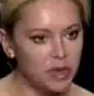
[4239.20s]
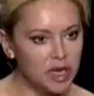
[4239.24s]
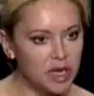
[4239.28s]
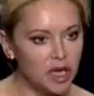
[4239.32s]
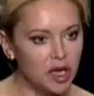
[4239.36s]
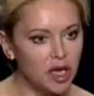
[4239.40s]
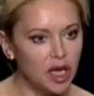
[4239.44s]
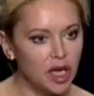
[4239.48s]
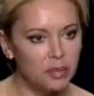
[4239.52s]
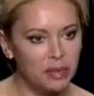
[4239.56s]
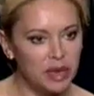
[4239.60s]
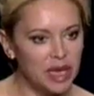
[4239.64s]

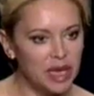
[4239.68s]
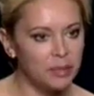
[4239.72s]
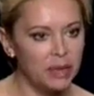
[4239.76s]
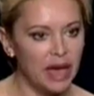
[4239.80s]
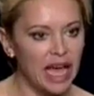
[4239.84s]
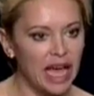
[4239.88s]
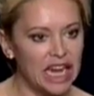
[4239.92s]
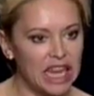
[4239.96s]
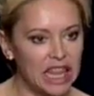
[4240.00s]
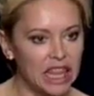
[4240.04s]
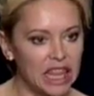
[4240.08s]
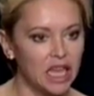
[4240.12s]
a big
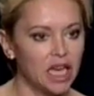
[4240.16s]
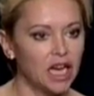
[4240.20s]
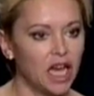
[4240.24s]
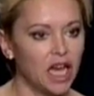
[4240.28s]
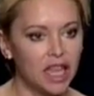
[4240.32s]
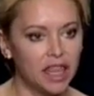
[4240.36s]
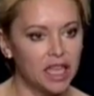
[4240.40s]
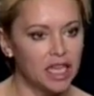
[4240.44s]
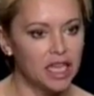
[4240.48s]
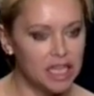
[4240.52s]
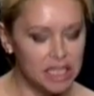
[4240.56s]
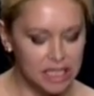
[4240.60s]
bad thing, I
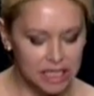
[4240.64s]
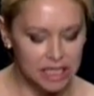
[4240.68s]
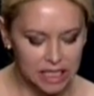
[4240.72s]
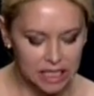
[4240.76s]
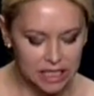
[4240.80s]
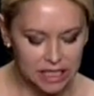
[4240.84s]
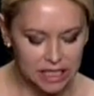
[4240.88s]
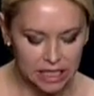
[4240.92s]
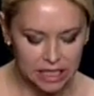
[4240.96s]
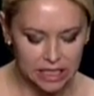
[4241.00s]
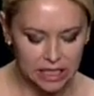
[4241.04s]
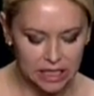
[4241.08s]
think it's the
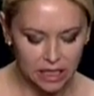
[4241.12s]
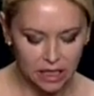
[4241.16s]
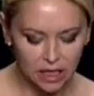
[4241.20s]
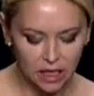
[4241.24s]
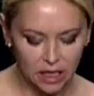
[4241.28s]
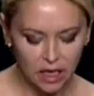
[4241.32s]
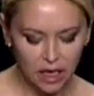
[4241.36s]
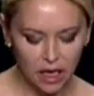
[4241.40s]
city,